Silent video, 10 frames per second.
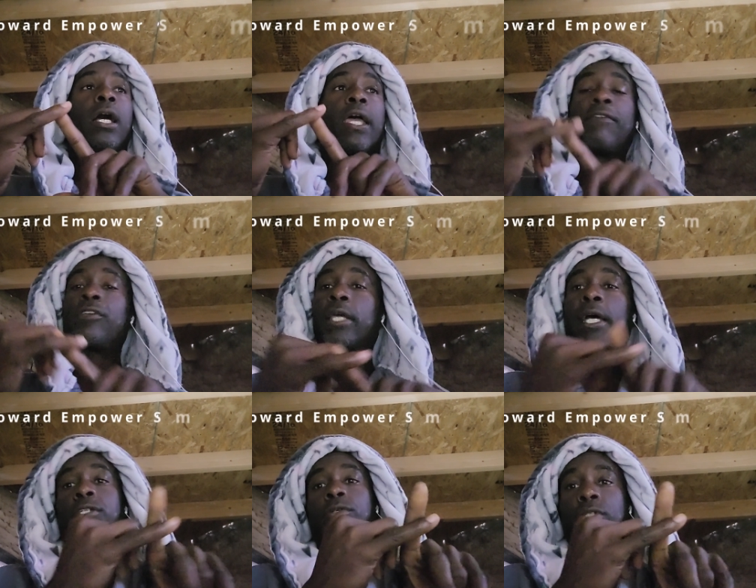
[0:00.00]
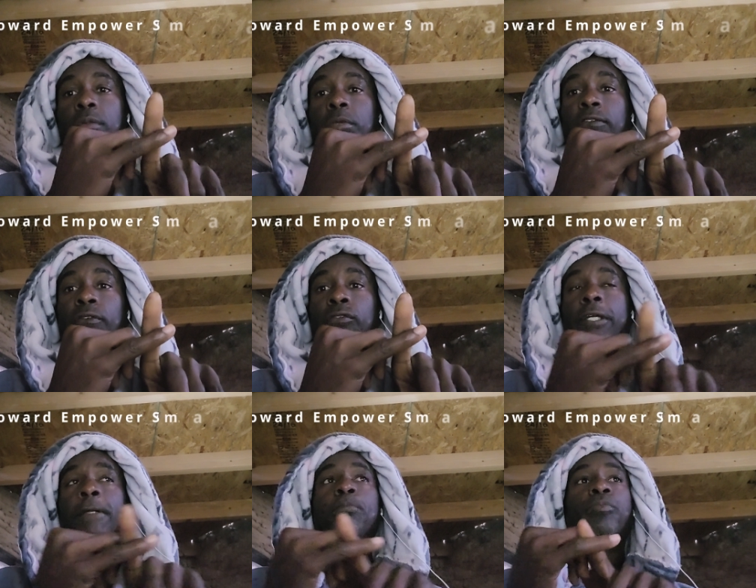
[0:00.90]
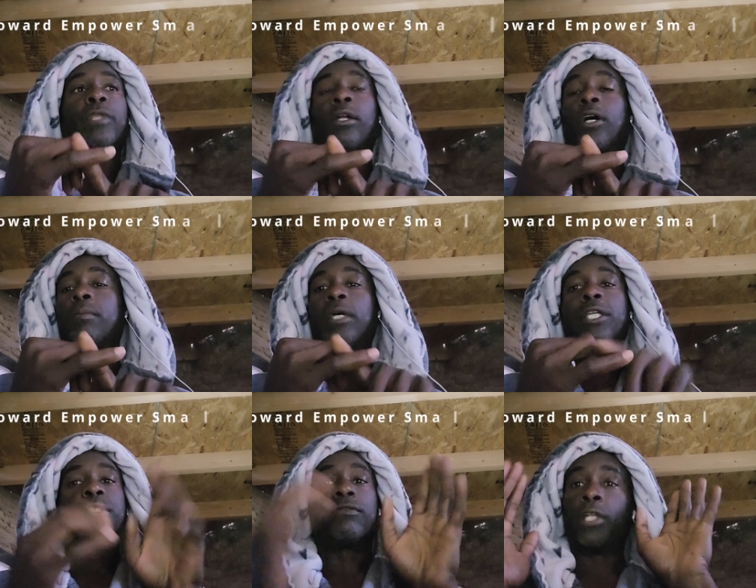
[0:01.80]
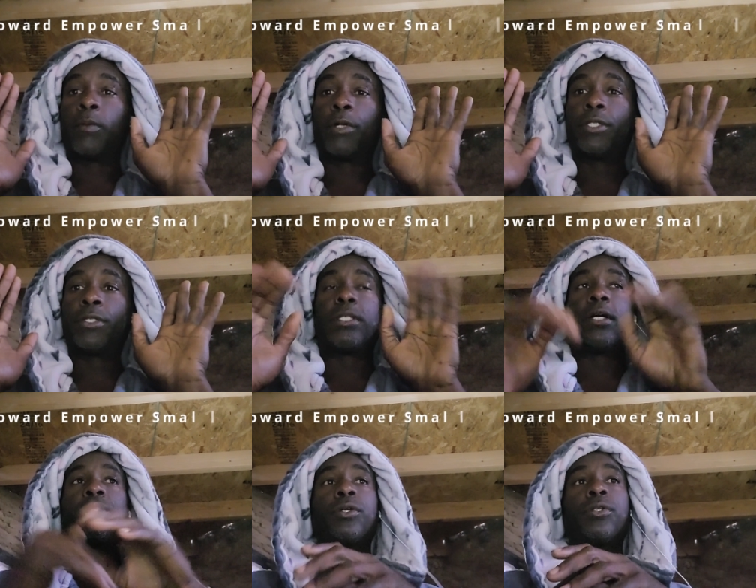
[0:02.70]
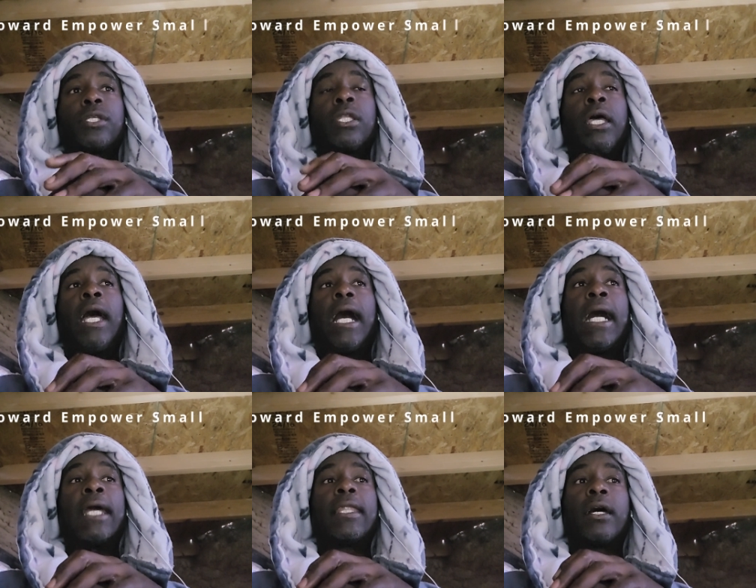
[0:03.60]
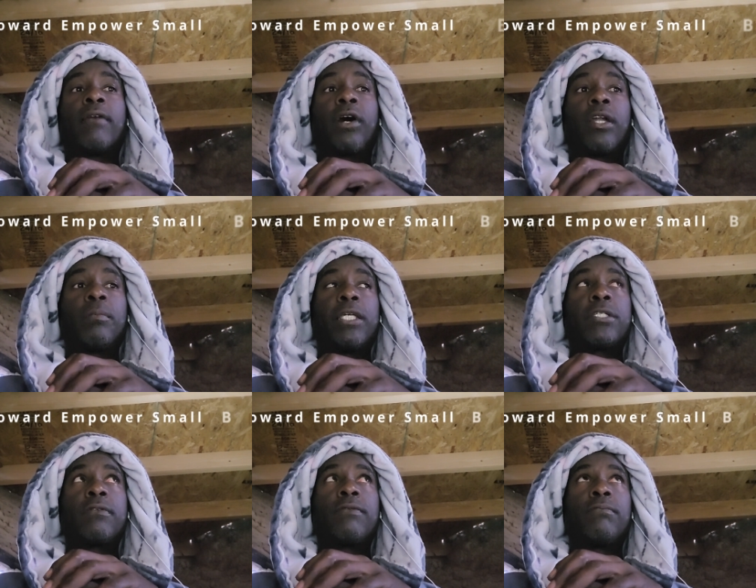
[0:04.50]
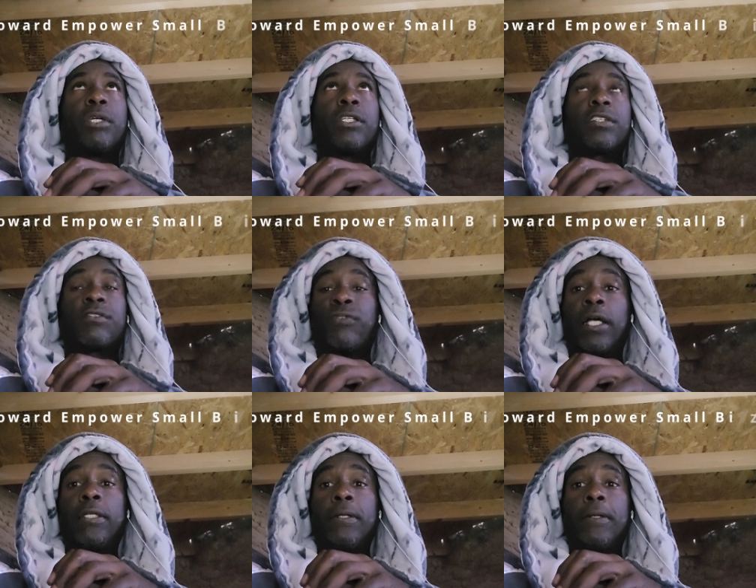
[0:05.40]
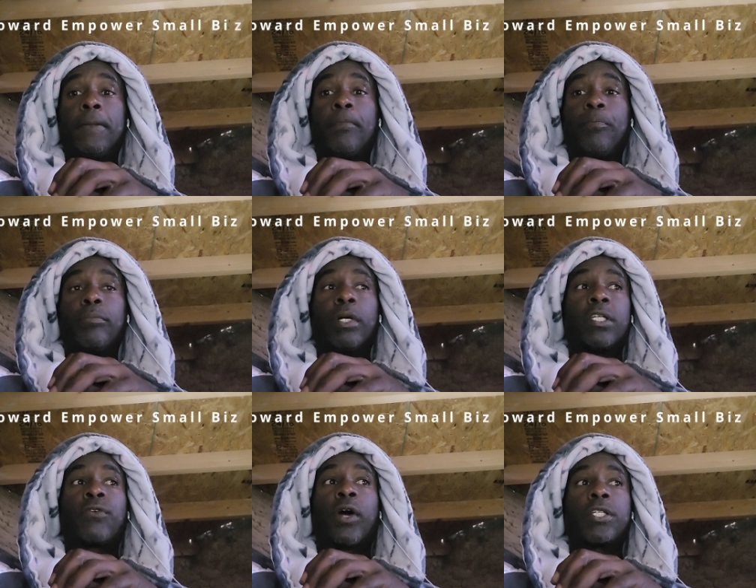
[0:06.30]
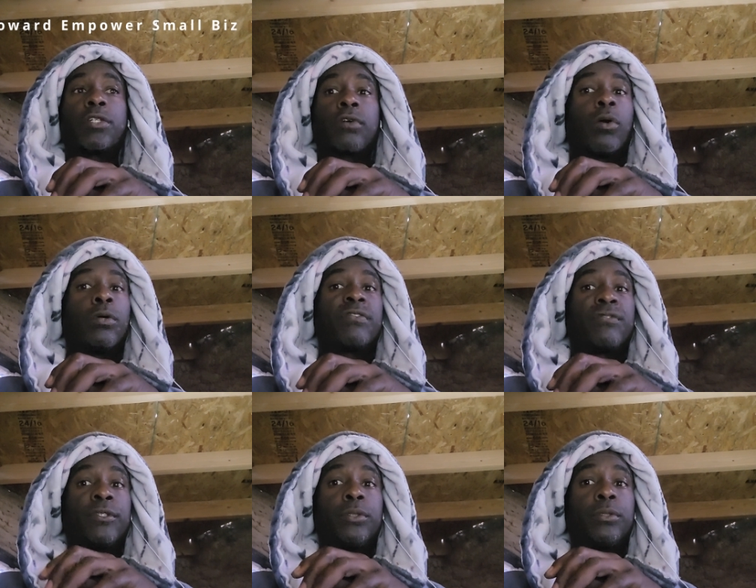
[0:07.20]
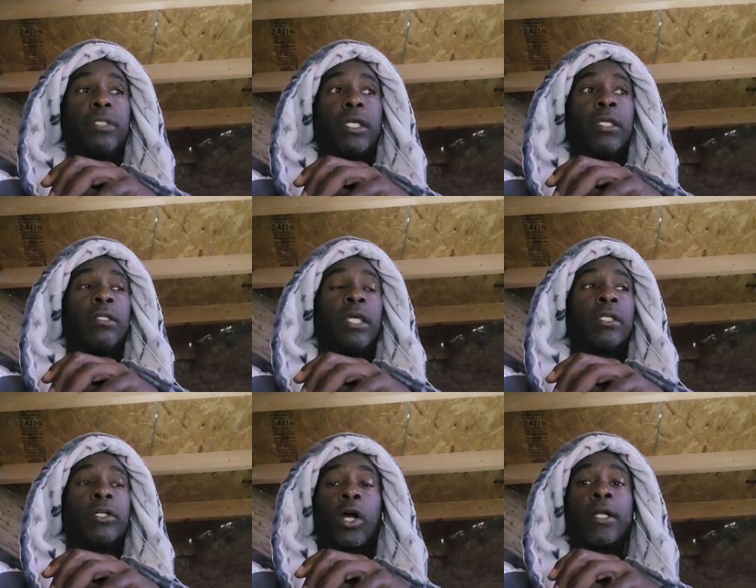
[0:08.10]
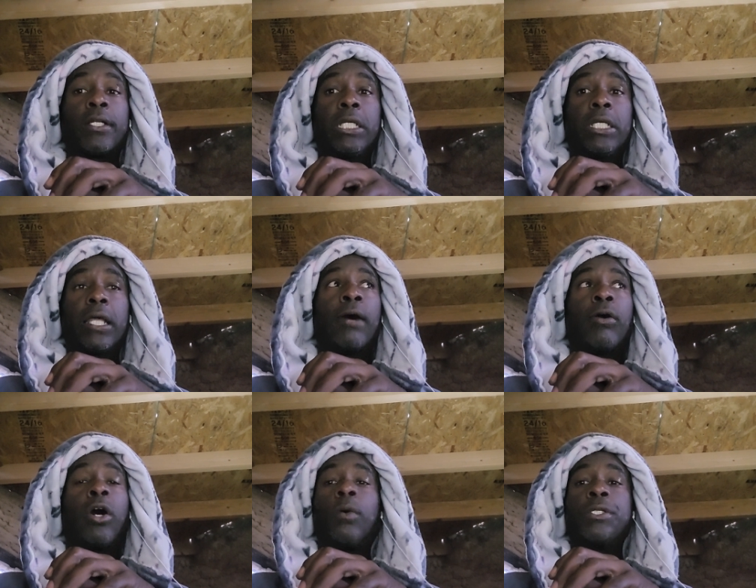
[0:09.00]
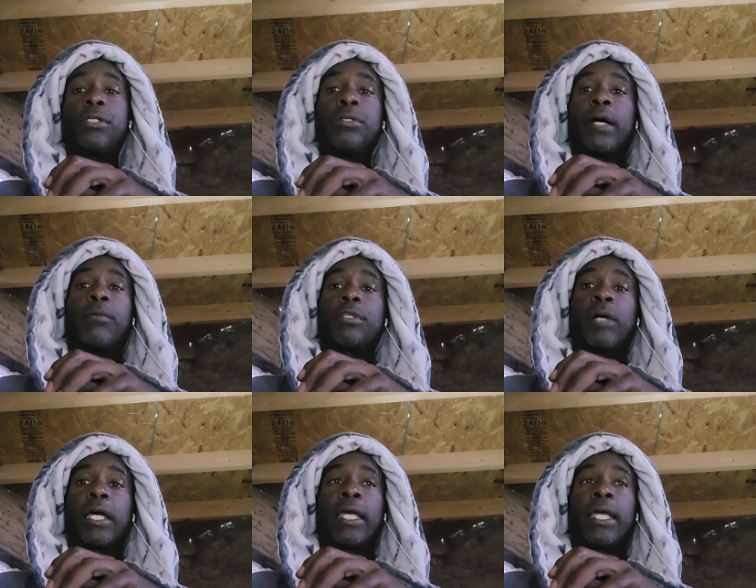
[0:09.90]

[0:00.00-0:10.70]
Everything I do is going to be for free. That automation, if you don't want to use it, don't use it. I love automation because it's fun. But as far as growing food and gardening, I'll always do that with my